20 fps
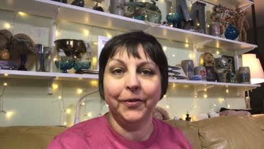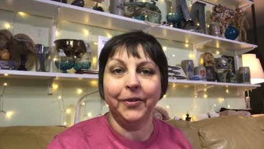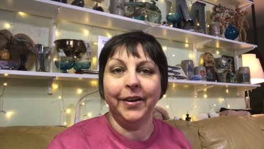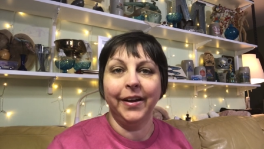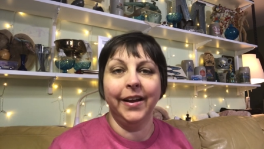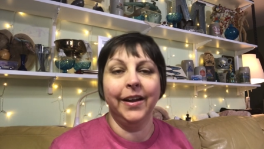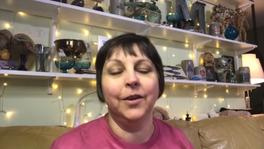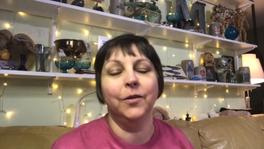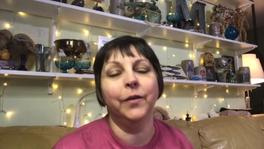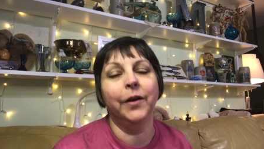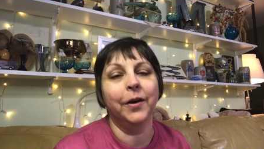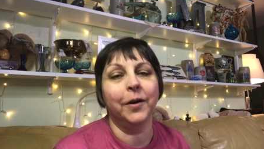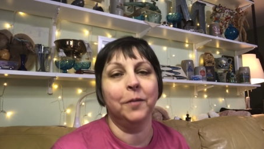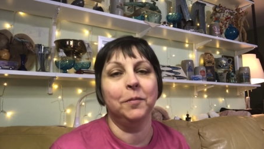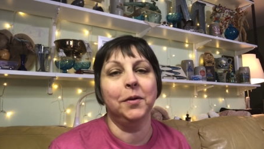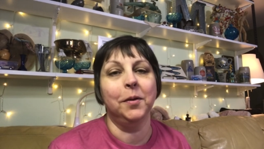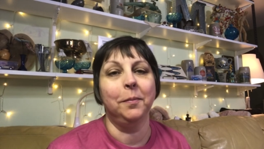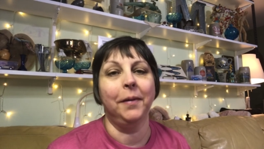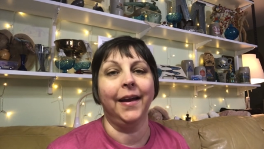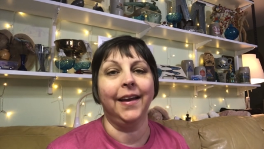and welcome
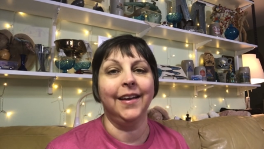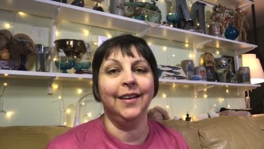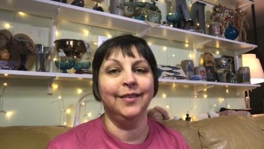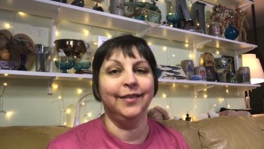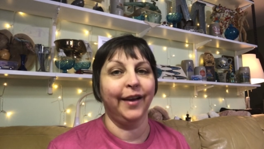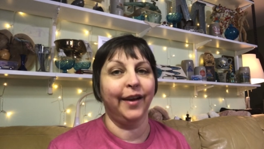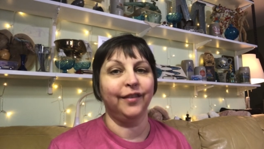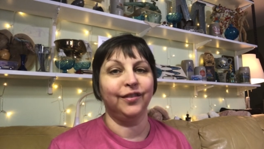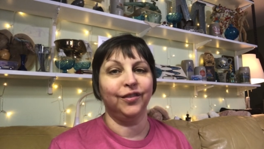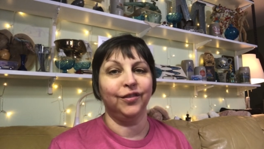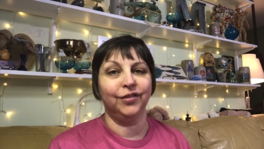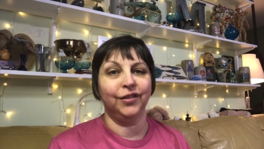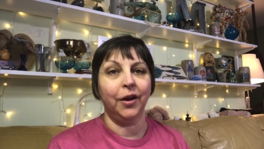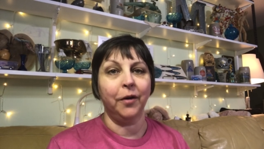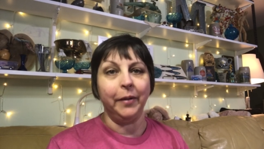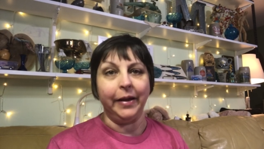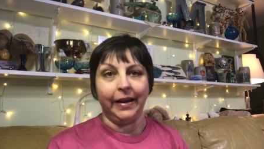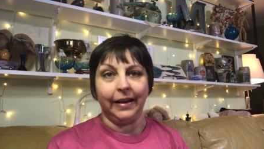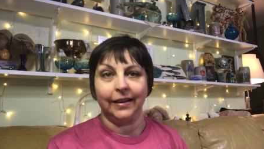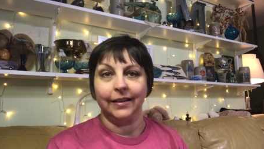to Becky's House of
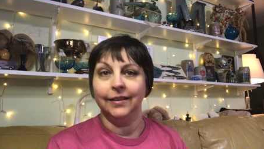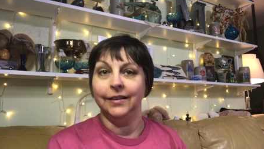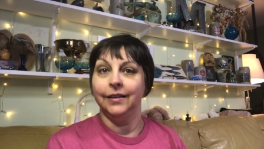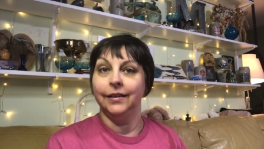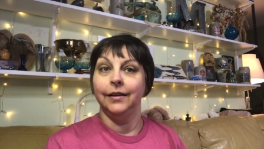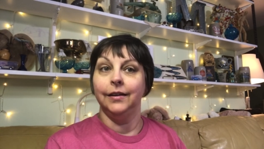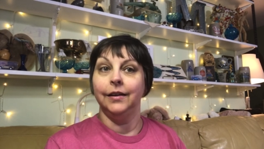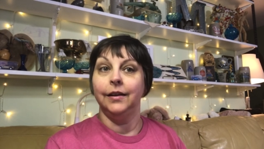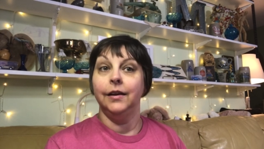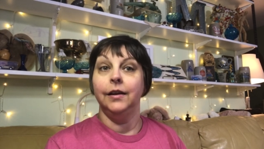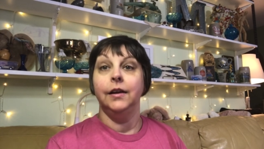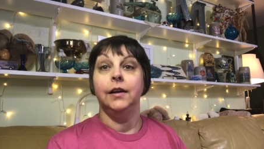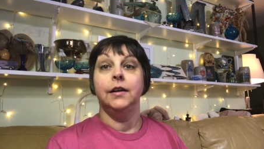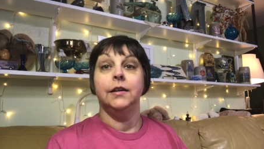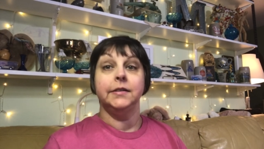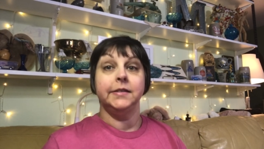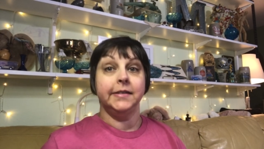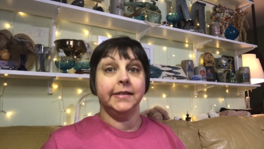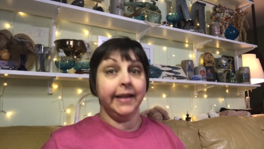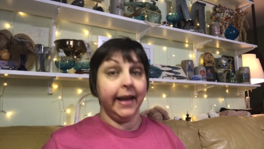Sewing.
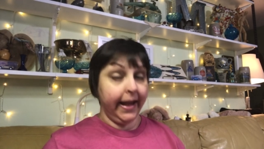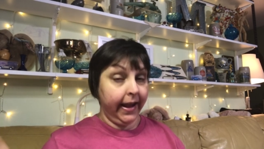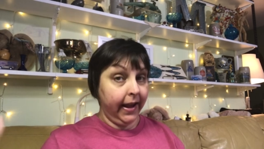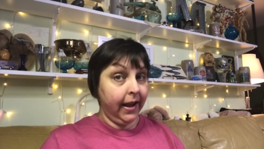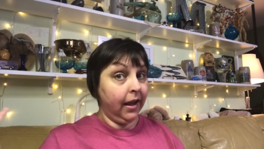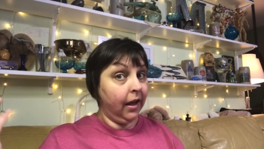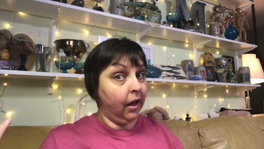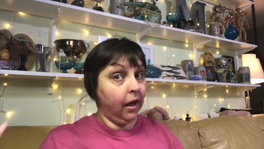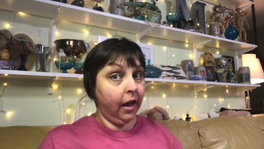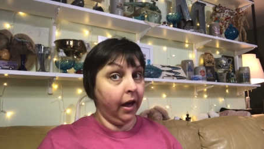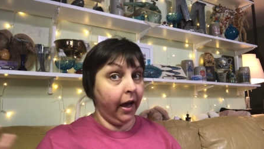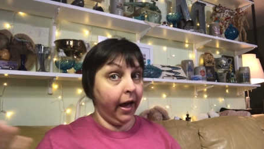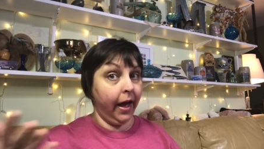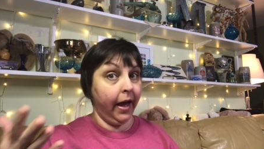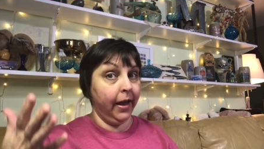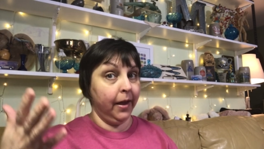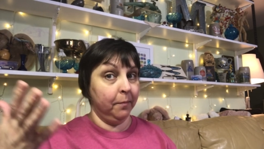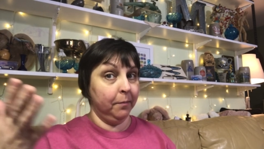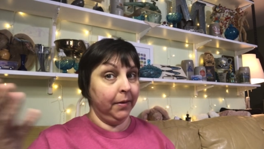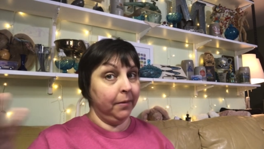Today I
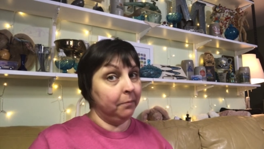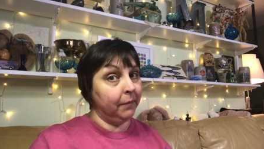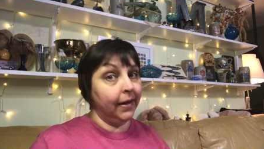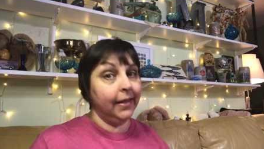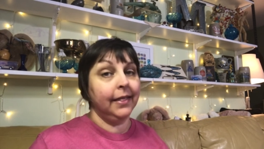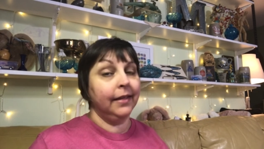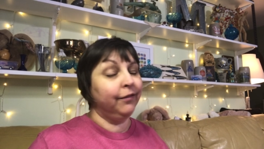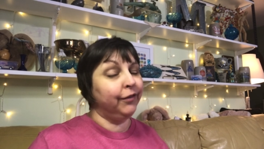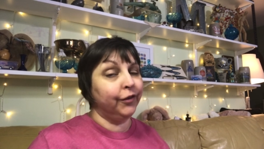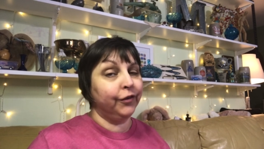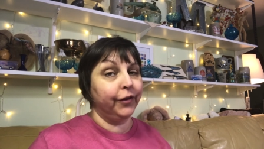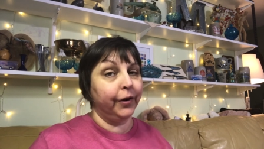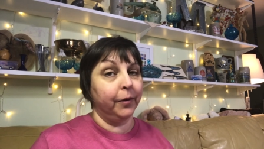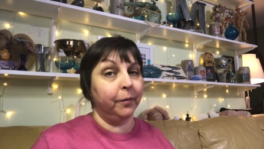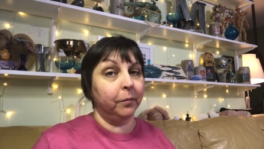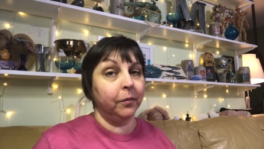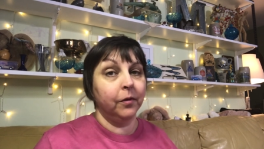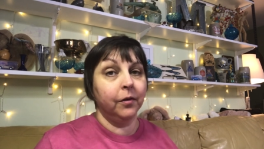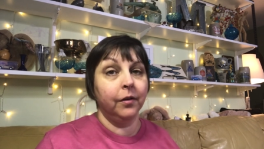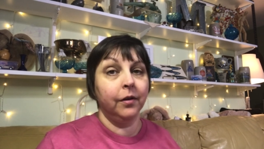am in my living
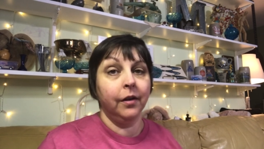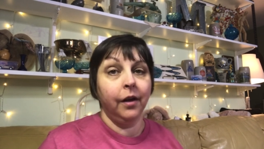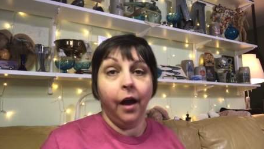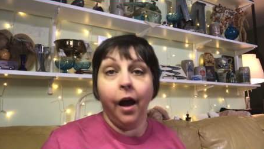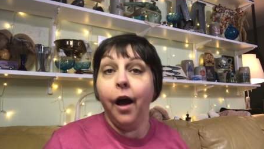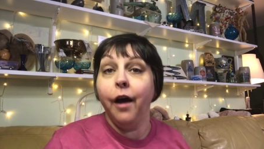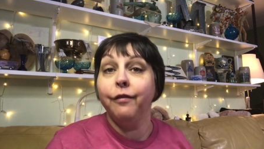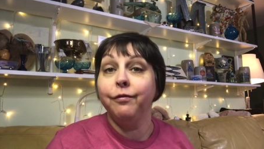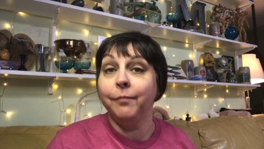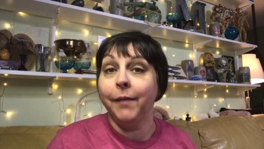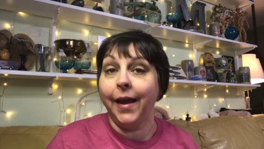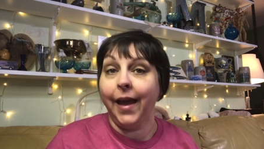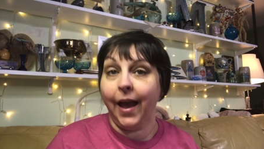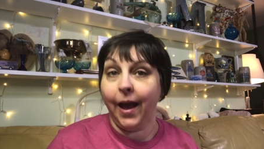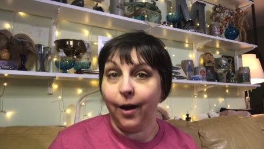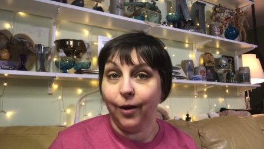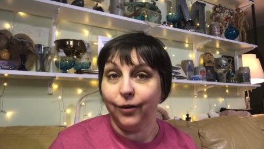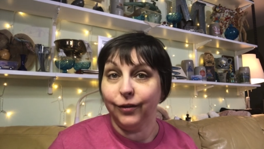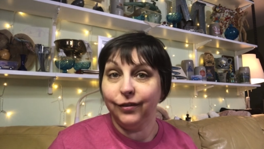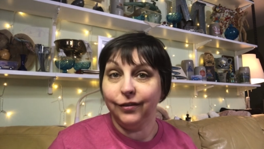room of my
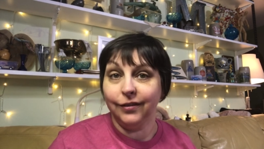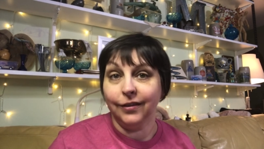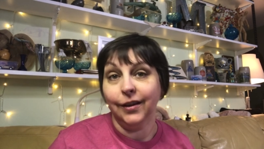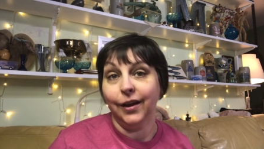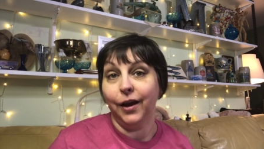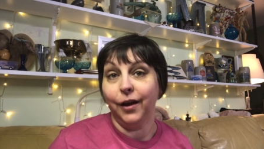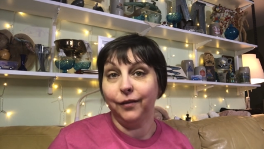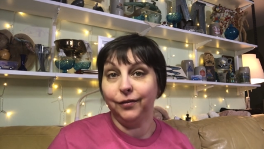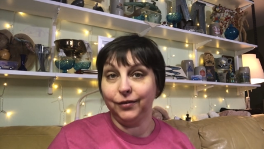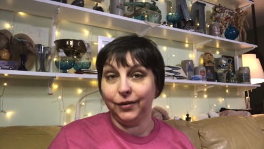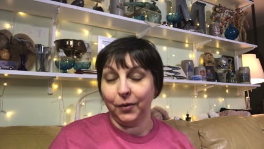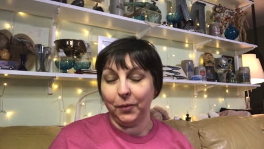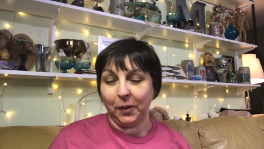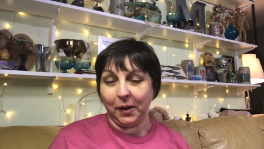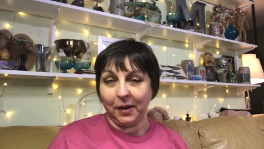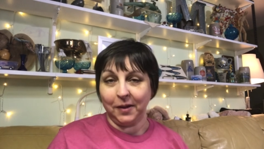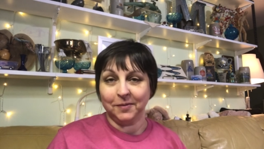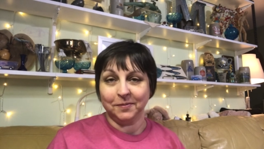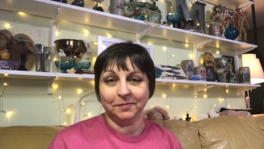house of sewing.